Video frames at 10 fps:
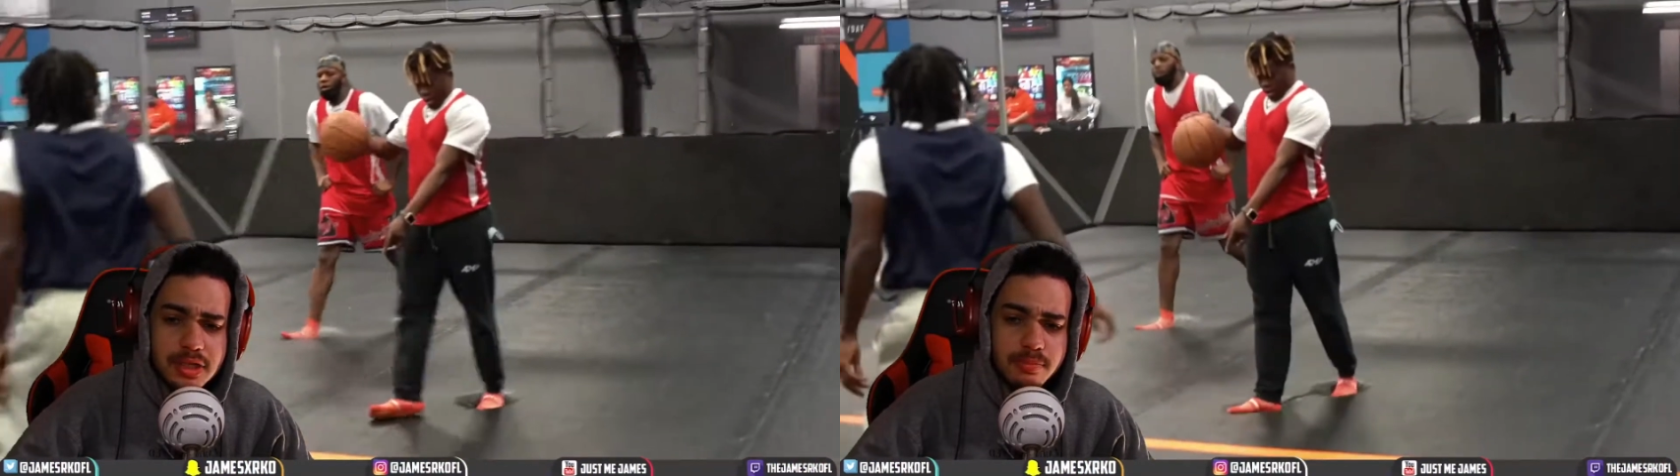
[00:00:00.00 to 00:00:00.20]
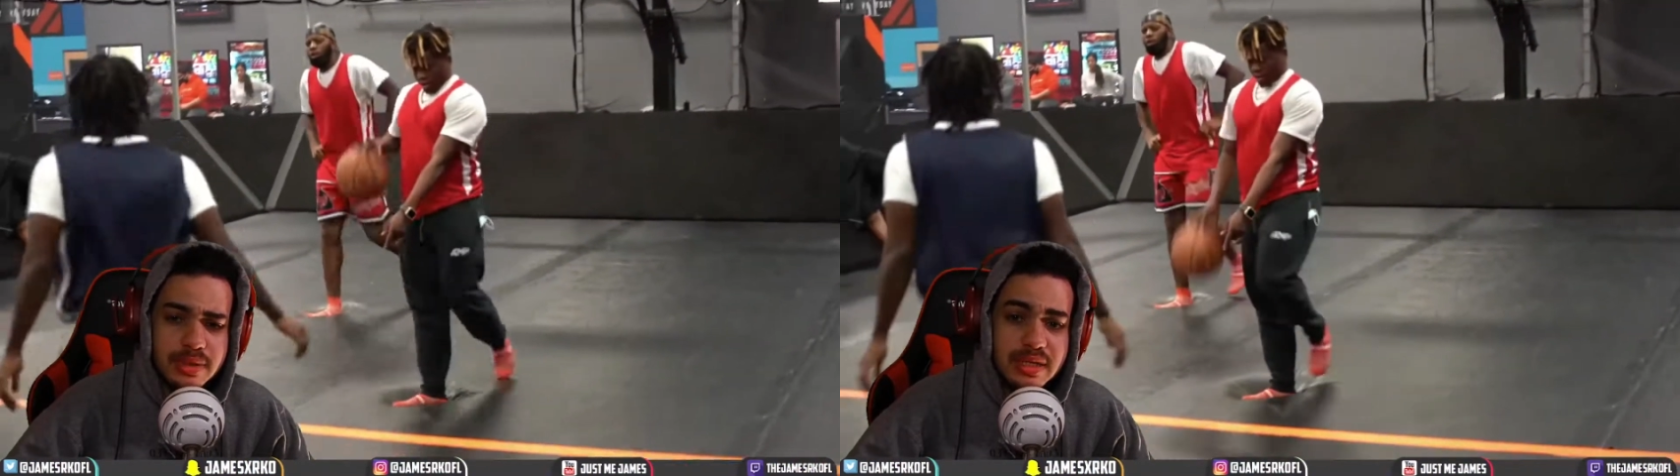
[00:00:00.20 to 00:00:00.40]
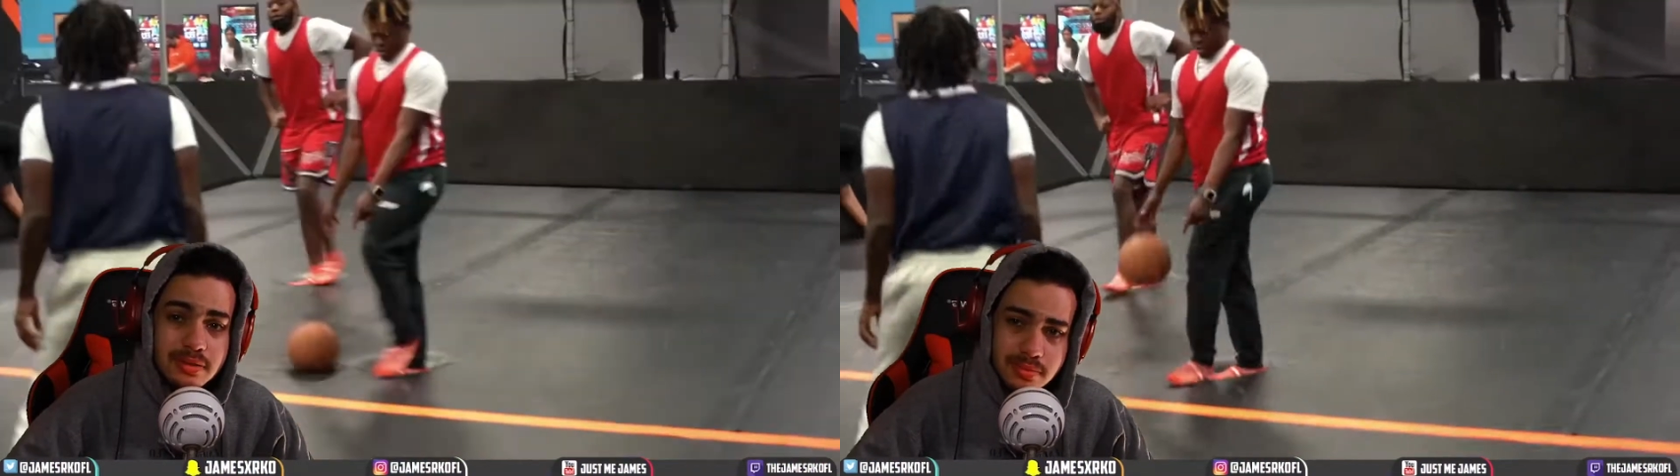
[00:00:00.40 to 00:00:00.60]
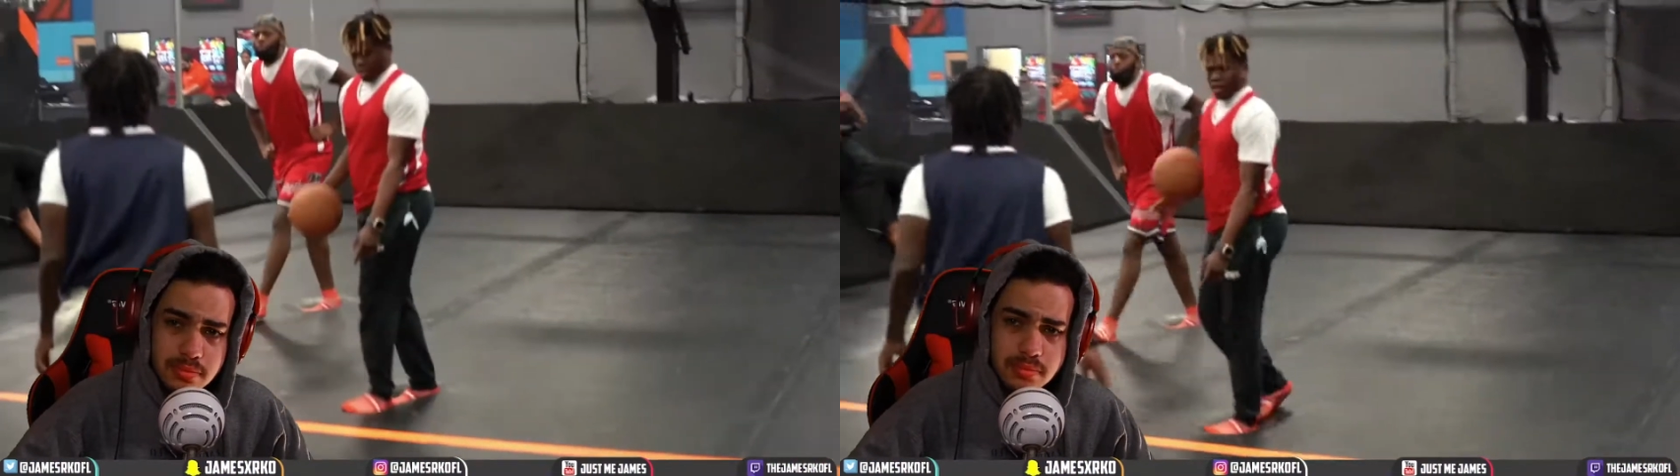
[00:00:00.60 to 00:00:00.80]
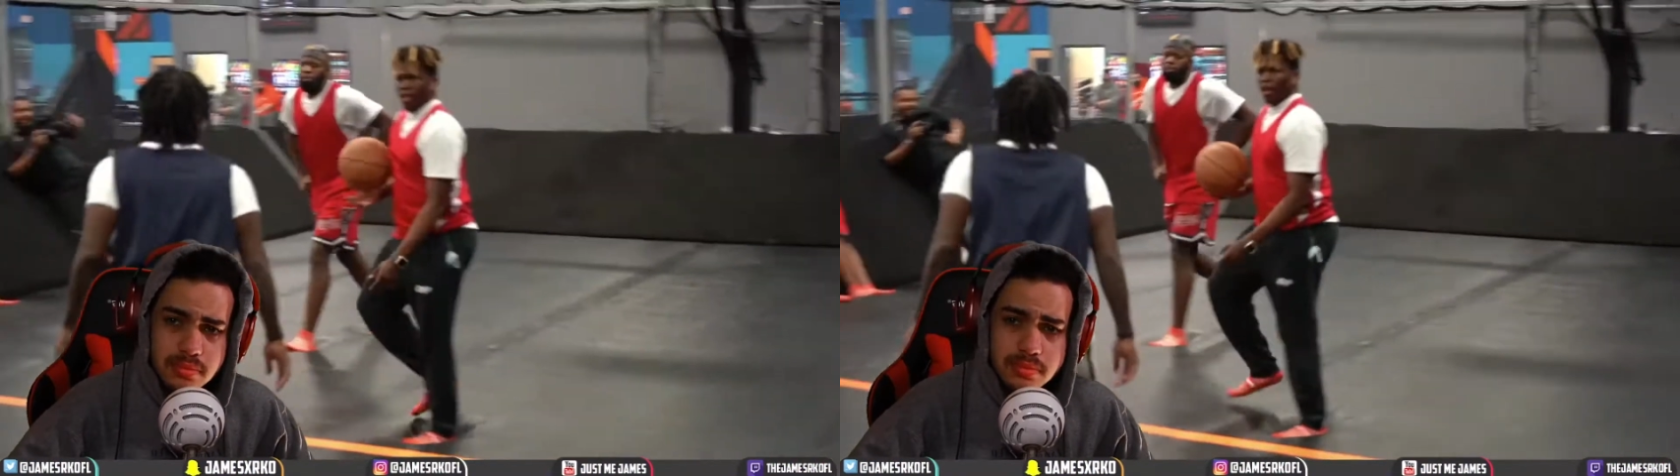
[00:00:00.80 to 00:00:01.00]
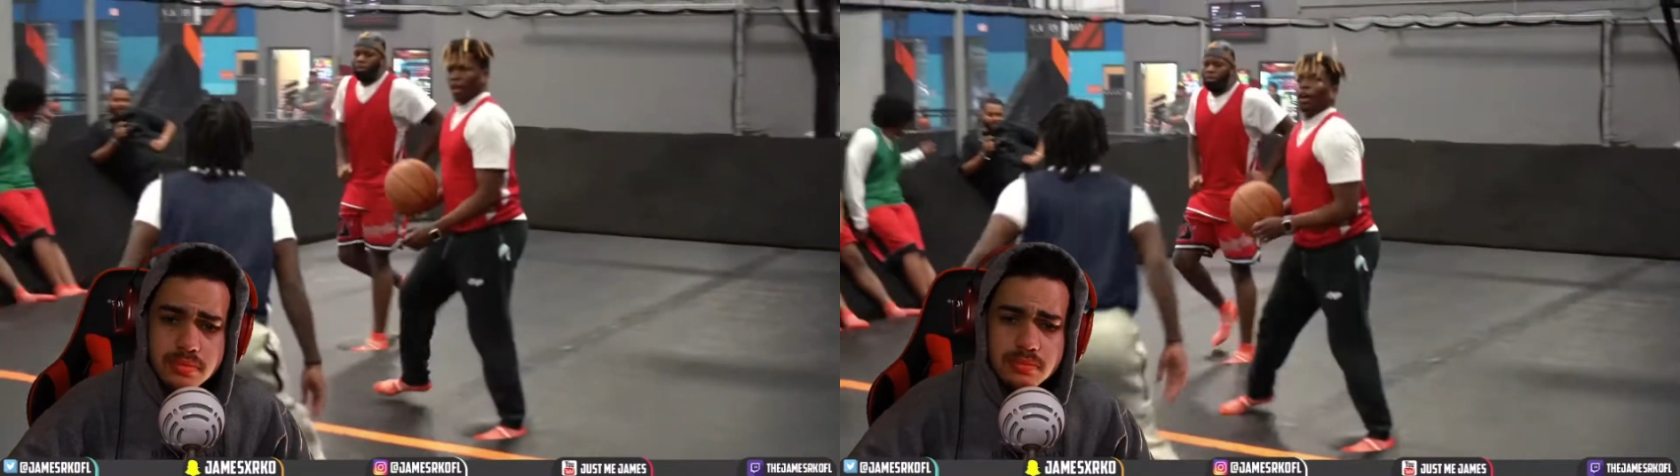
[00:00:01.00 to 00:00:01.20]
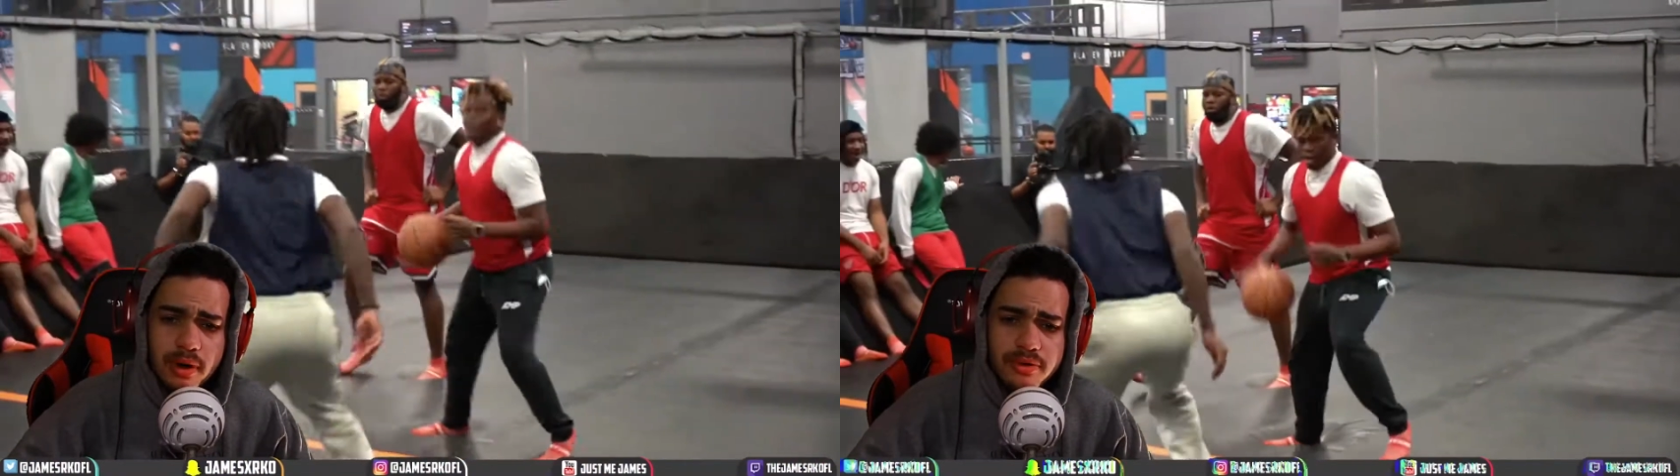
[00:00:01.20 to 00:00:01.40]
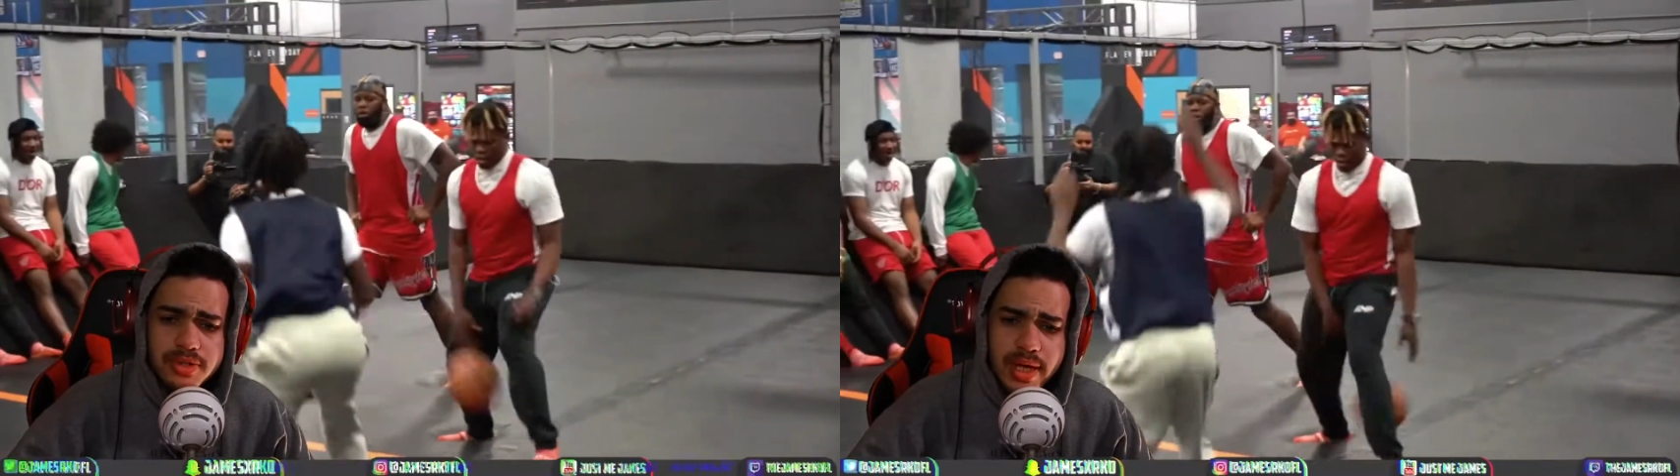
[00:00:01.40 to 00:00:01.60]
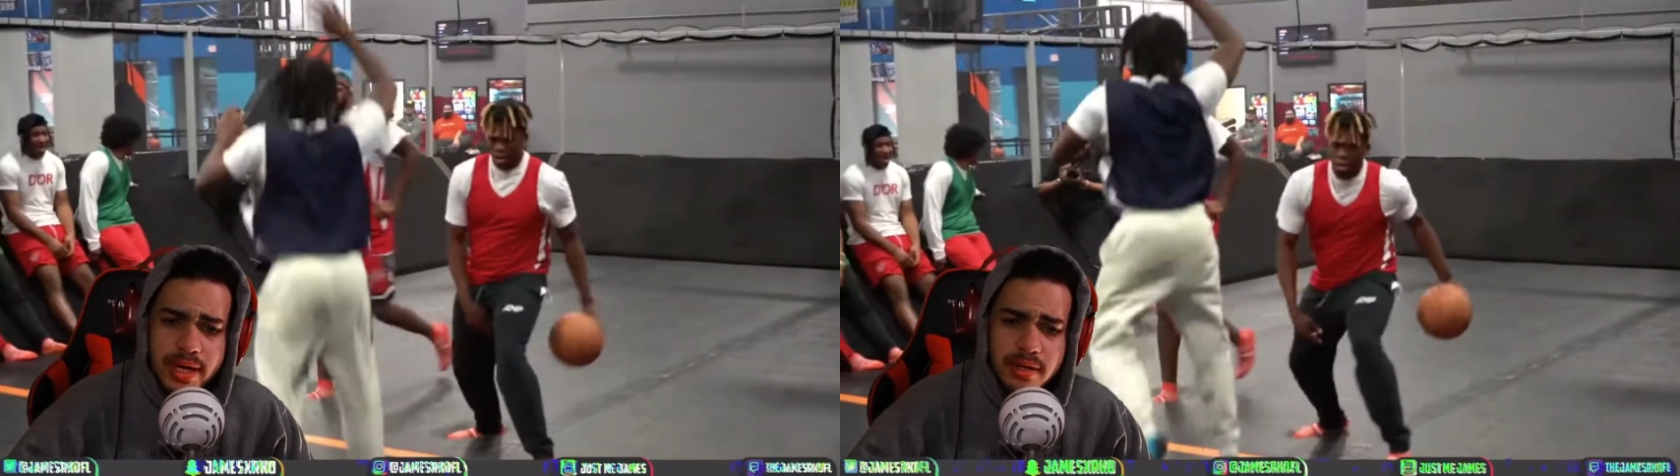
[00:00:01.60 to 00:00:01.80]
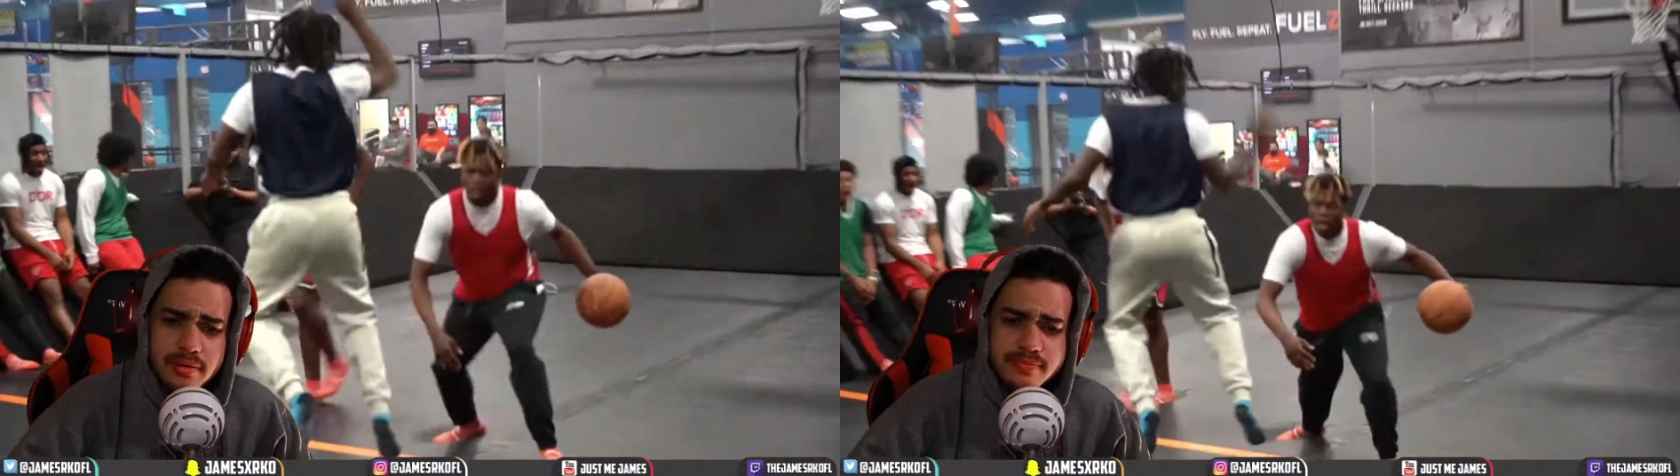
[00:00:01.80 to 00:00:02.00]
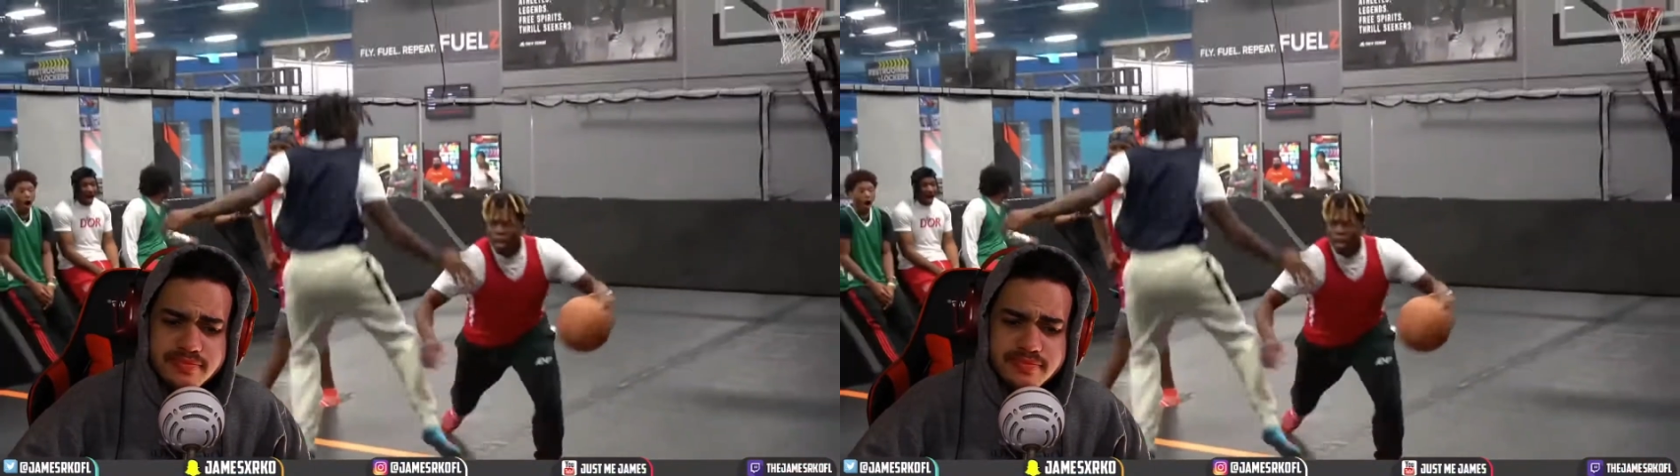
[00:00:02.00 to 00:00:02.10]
speed on this side.